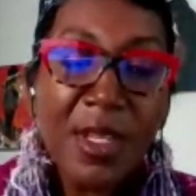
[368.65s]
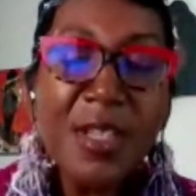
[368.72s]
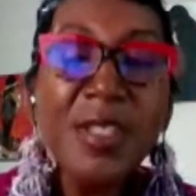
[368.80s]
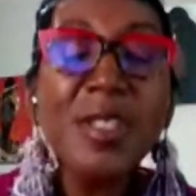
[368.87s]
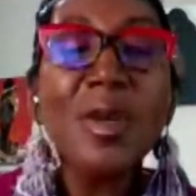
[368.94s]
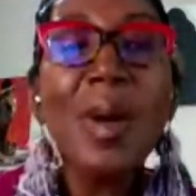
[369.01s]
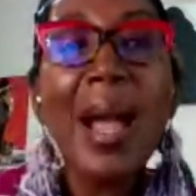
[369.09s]

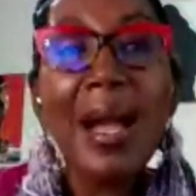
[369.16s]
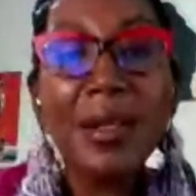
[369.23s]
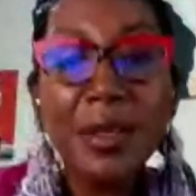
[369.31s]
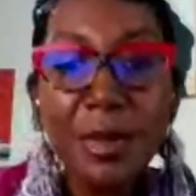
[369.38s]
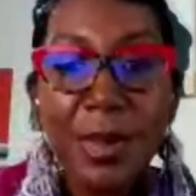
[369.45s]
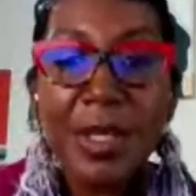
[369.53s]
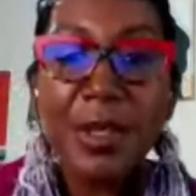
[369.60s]
So, how
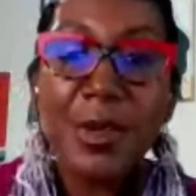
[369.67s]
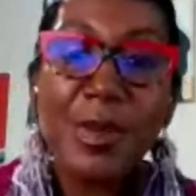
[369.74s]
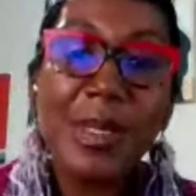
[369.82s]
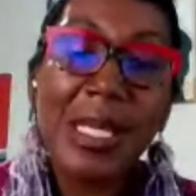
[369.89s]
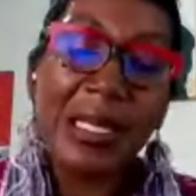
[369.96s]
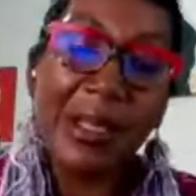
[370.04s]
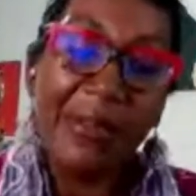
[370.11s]
do we
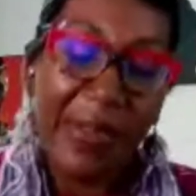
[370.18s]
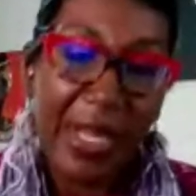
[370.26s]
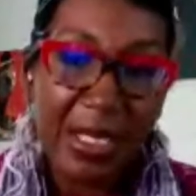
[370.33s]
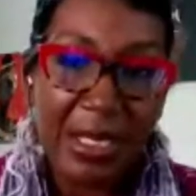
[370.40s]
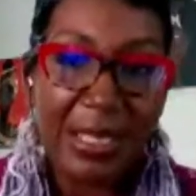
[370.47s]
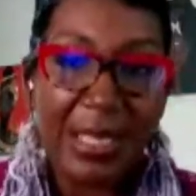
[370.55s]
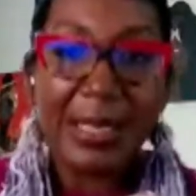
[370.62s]
use
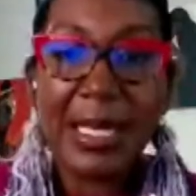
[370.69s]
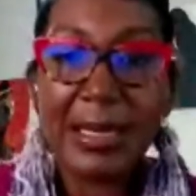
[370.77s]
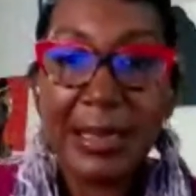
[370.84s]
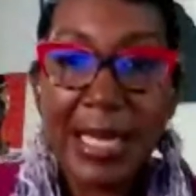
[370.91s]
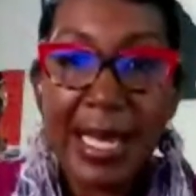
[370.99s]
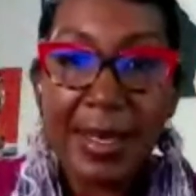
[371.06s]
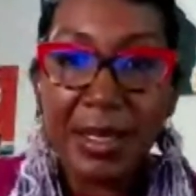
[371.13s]
innovation and
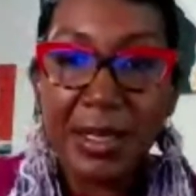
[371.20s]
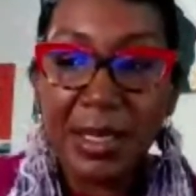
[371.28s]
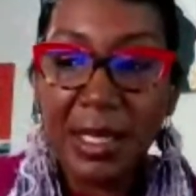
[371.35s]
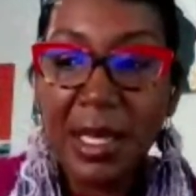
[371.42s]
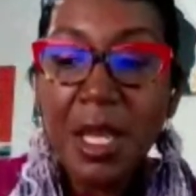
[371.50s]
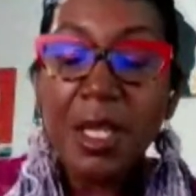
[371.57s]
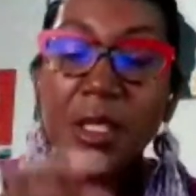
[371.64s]

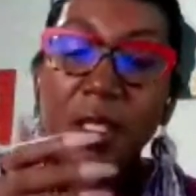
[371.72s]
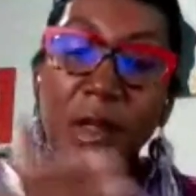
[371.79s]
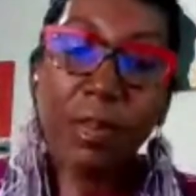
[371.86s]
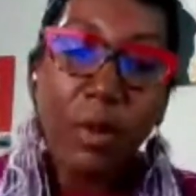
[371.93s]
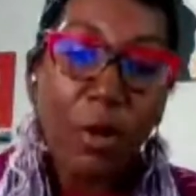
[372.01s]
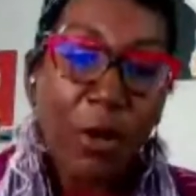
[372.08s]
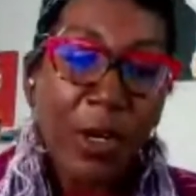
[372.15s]
technology,
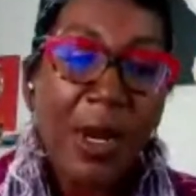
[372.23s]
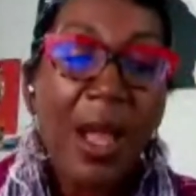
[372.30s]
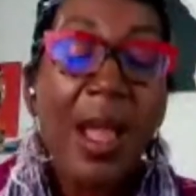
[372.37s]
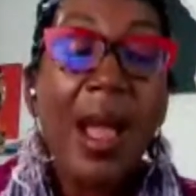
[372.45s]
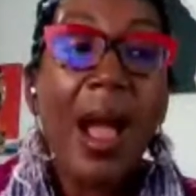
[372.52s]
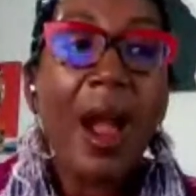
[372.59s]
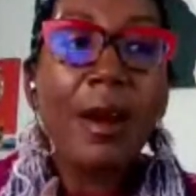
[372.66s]
support
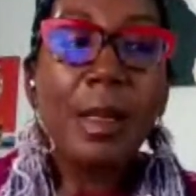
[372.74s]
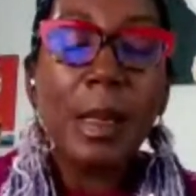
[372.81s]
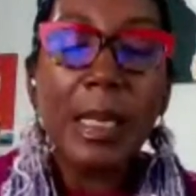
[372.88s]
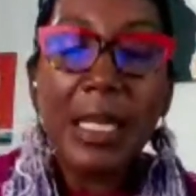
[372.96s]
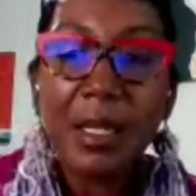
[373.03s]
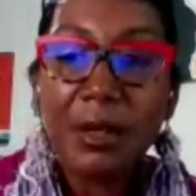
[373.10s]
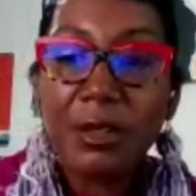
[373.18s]
our
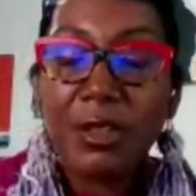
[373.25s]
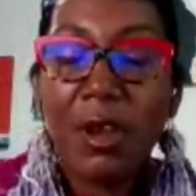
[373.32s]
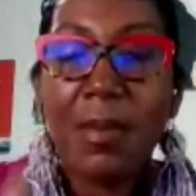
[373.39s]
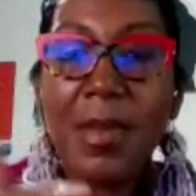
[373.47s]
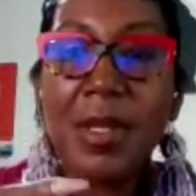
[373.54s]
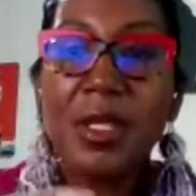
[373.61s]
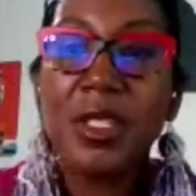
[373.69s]
leaders, our
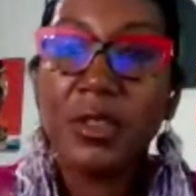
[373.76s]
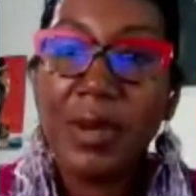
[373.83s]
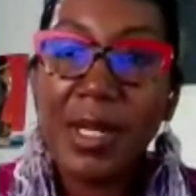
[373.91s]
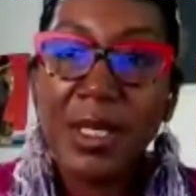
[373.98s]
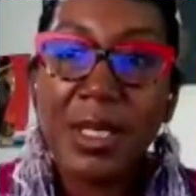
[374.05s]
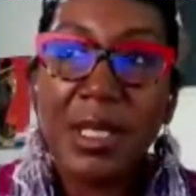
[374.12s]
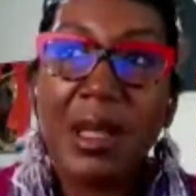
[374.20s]

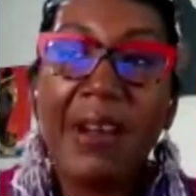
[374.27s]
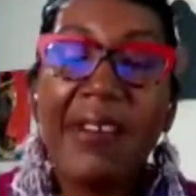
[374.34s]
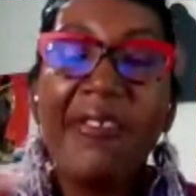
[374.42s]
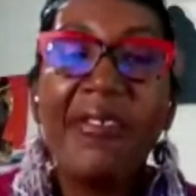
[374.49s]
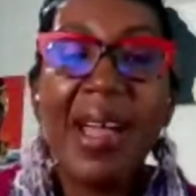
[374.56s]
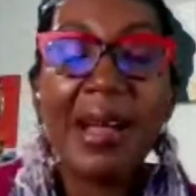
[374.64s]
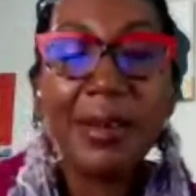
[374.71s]
administration, our
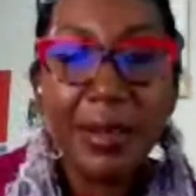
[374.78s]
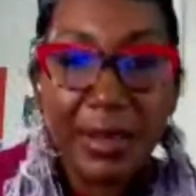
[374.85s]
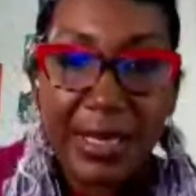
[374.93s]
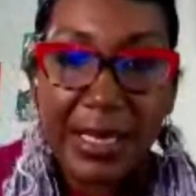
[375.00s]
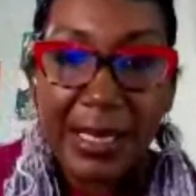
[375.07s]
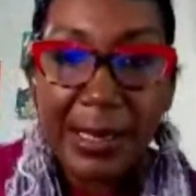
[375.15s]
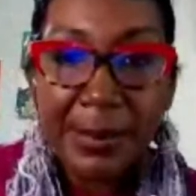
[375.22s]

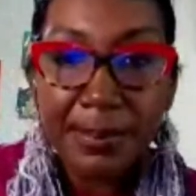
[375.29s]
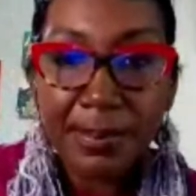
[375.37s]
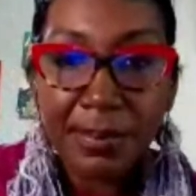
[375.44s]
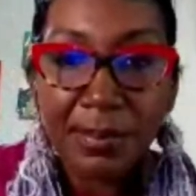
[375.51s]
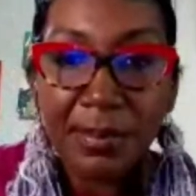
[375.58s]
faculty,